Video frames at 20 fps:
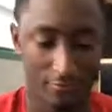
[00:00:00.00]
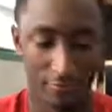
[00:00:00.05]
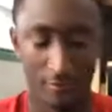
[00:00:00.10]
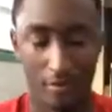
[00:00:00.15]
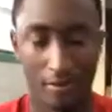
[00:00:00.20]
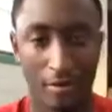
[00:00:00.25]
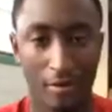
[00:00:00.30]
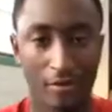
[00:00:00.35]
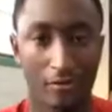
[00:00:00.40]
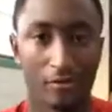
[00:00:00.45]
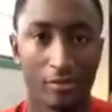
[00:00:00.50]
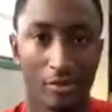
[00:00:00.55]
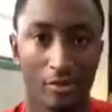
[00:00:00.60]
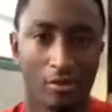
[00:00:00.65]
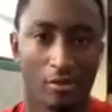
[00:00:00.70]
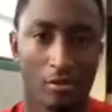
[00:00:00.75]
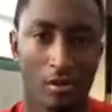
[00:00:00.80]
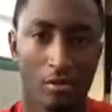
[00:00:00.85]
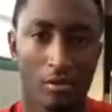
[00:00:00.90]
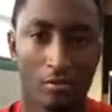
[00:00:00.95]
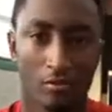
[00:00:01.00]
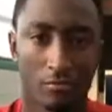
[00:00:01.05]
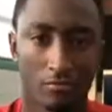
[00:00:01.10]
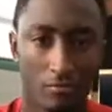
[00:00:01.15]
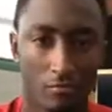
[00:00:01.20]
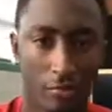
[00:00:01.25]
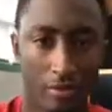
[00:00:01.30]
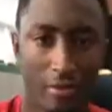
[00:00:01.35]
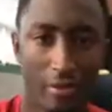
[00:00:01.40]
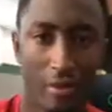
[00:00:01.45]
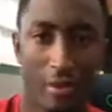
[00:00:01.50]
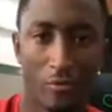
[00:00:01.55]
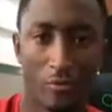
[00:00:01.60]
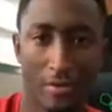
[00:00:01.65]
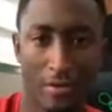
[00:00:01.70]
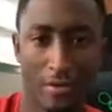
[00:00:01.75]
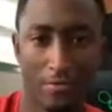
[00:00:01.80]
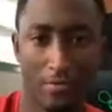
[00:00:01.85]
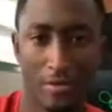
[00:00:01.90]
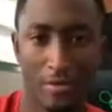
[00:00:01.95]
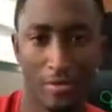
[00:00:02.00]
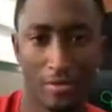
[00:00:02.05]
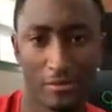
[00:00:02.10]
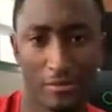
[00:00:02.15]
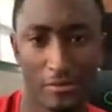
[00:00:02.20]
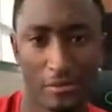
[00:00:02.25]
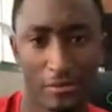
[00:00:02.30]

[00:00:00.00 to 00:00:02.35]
It's gonna read a lot of Wikipedia stuff.